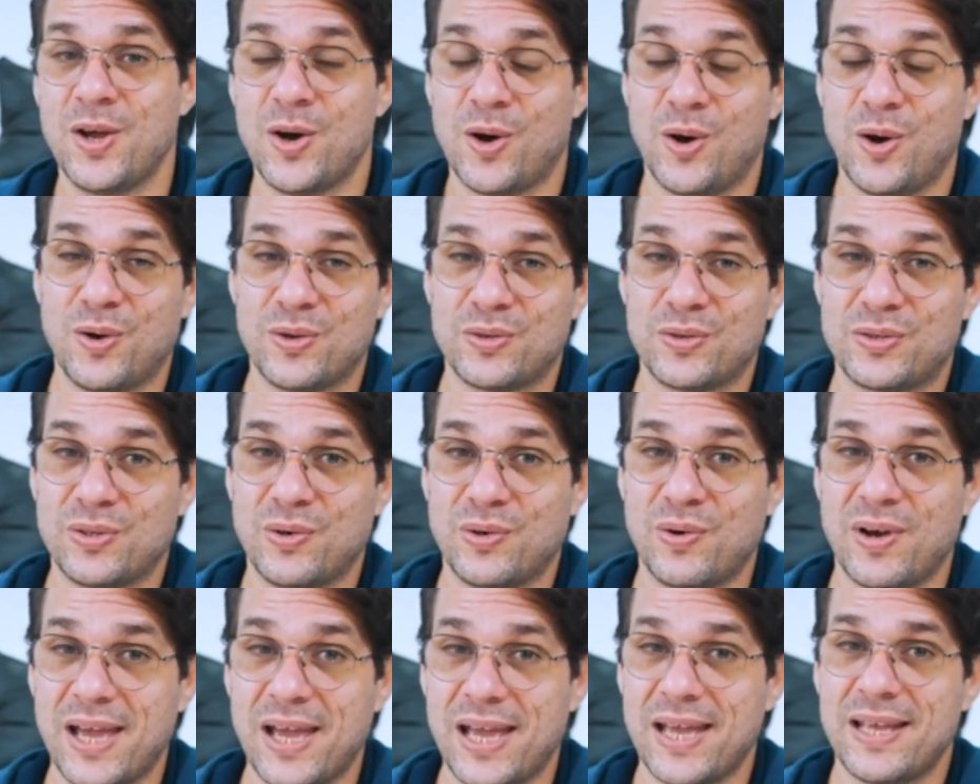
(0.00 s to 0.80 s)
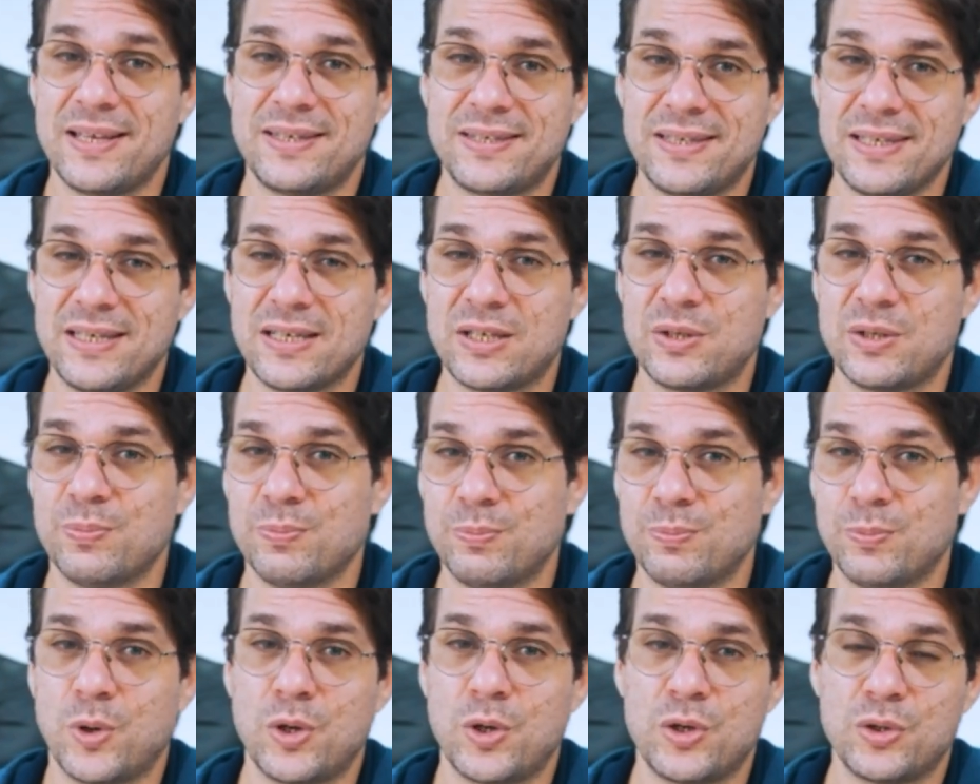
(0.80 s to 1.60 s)
Also, async
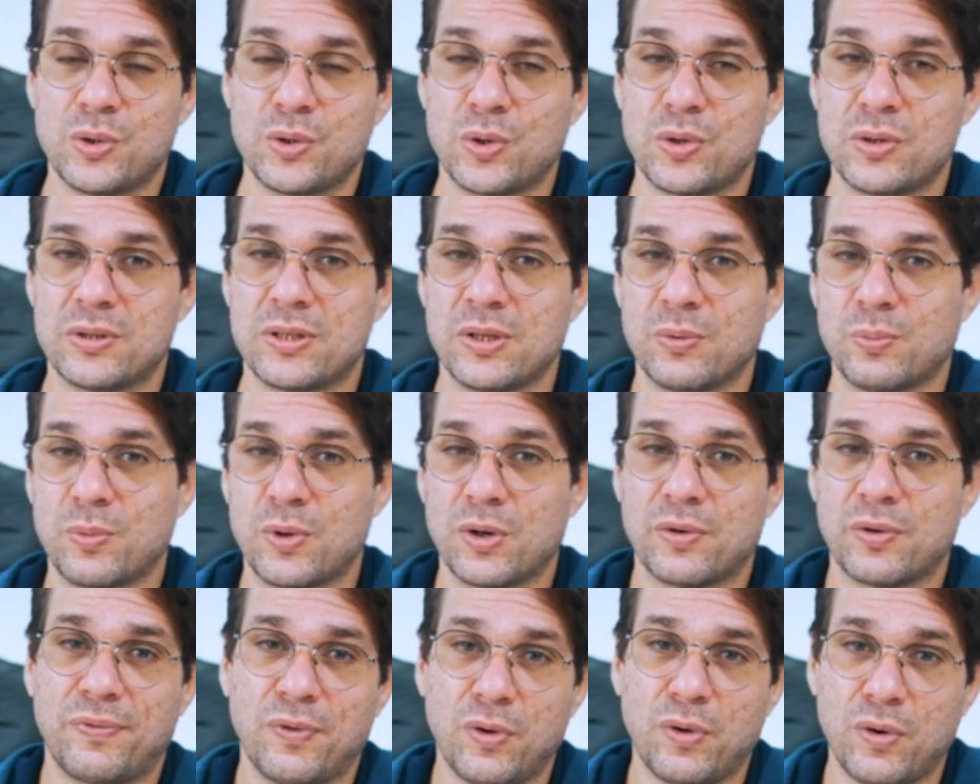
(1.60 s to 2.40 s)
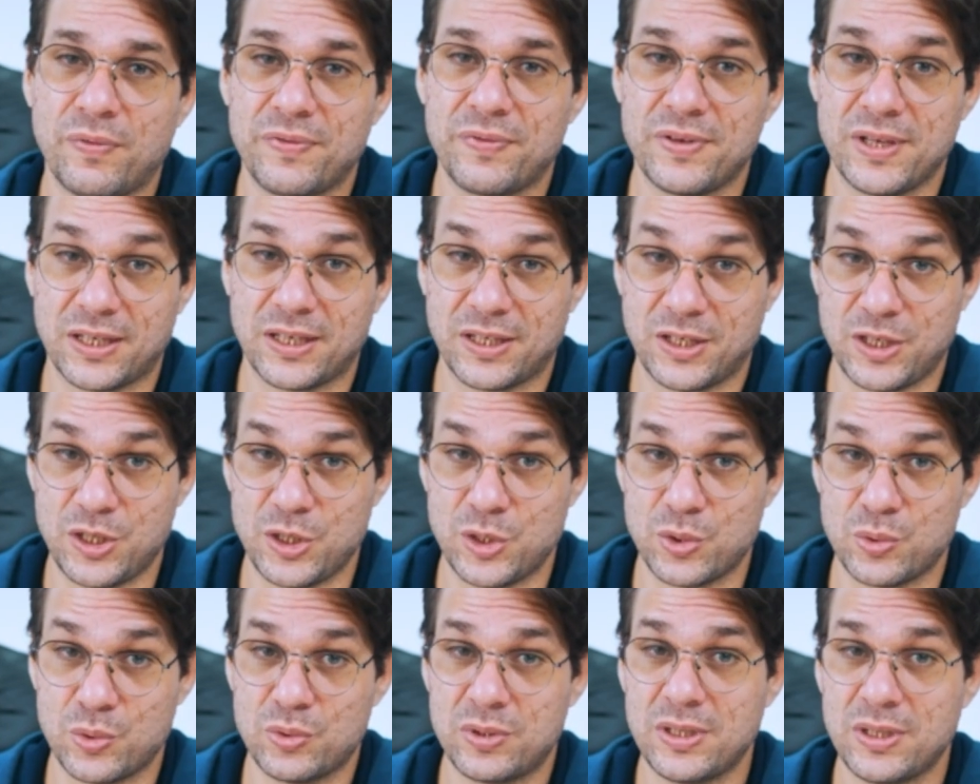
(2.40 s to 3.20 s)
monitors the workflow via
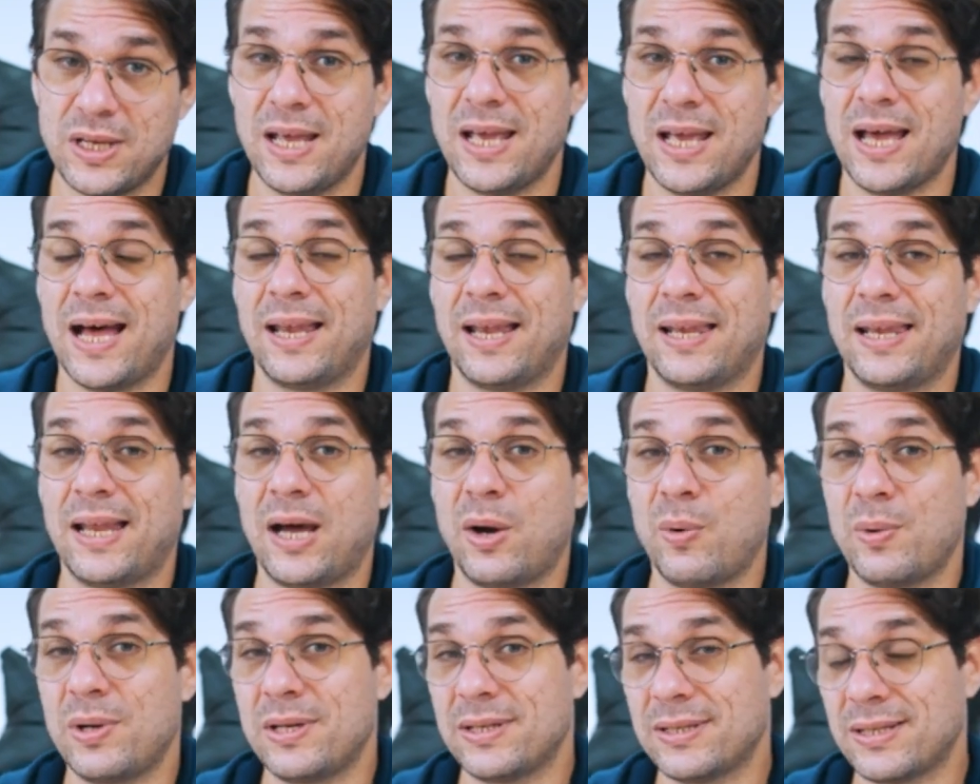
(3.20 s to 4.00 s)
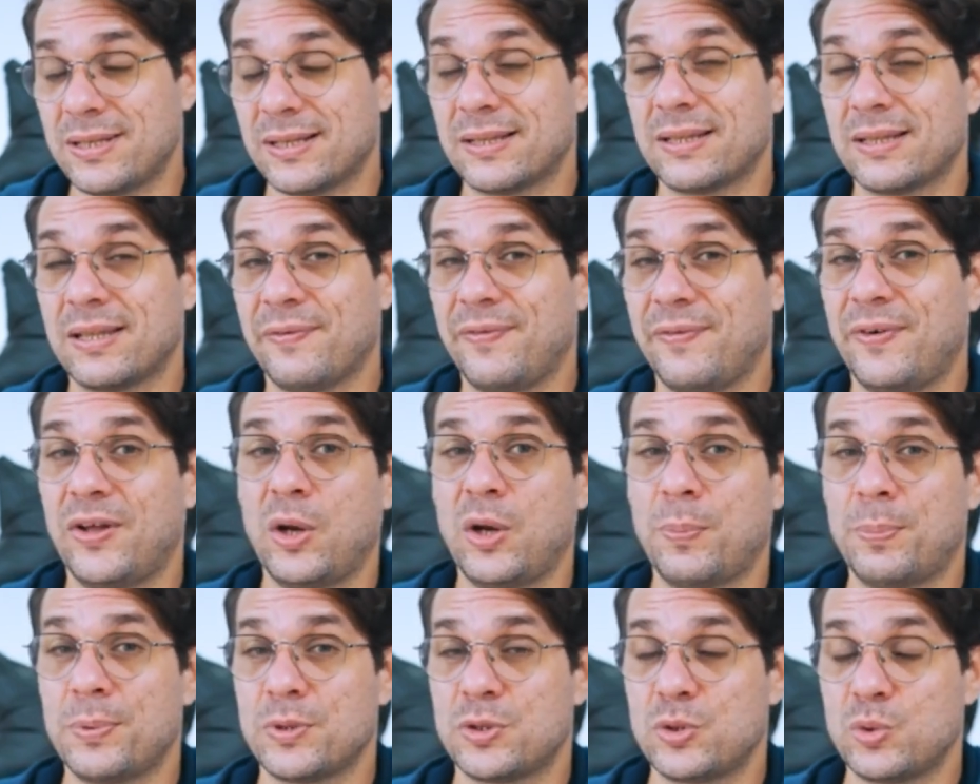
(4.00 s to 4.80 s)
queues, allowing the
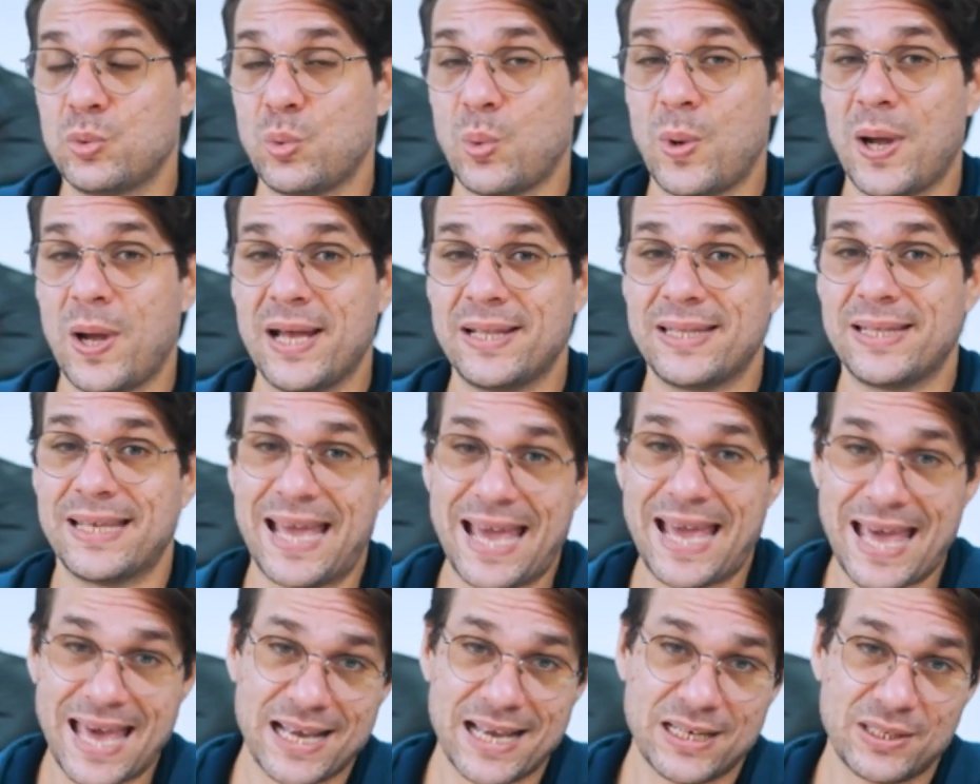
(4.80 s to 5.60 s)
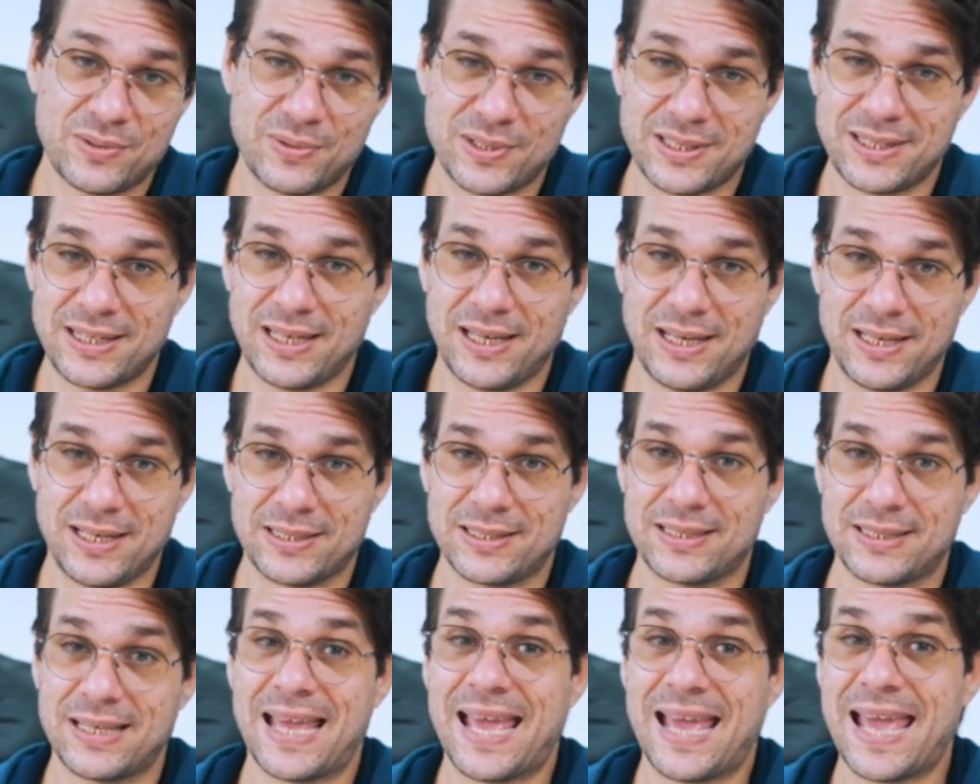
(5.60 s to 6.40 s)
developers to add extra
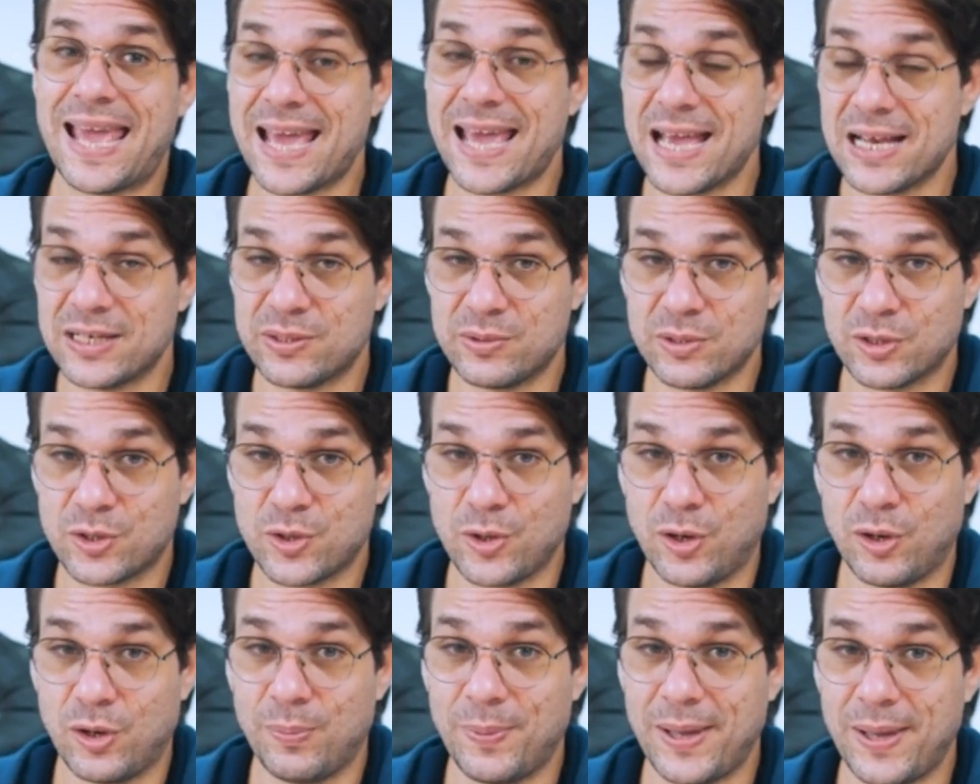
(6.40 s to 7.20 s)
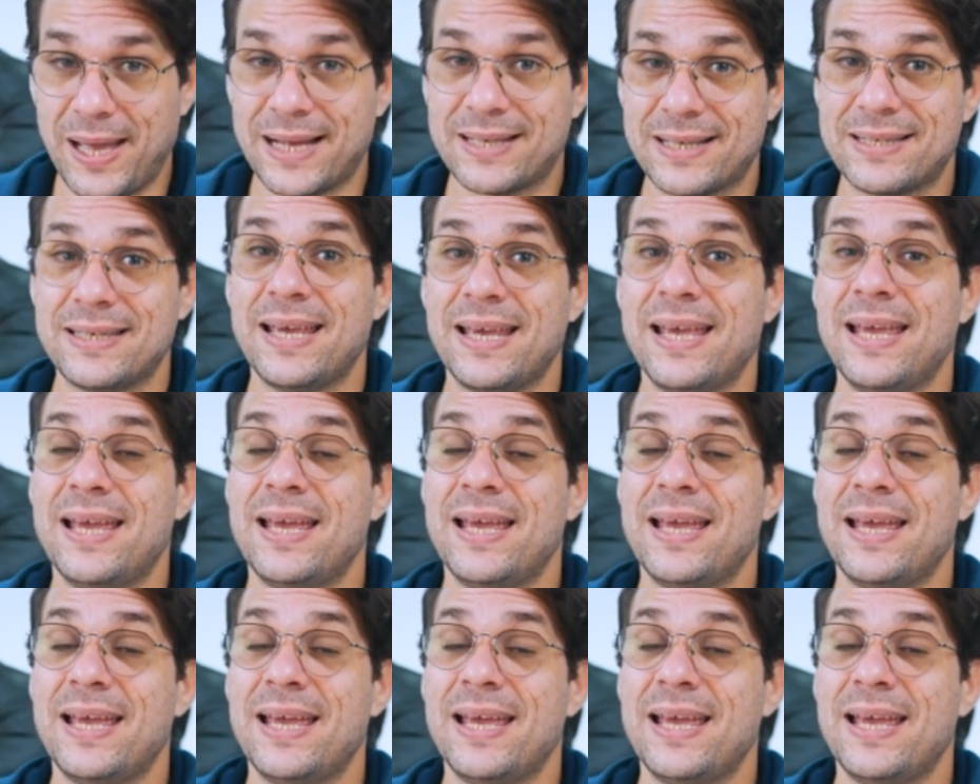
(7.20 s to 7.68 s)
tasks, extra callbacks,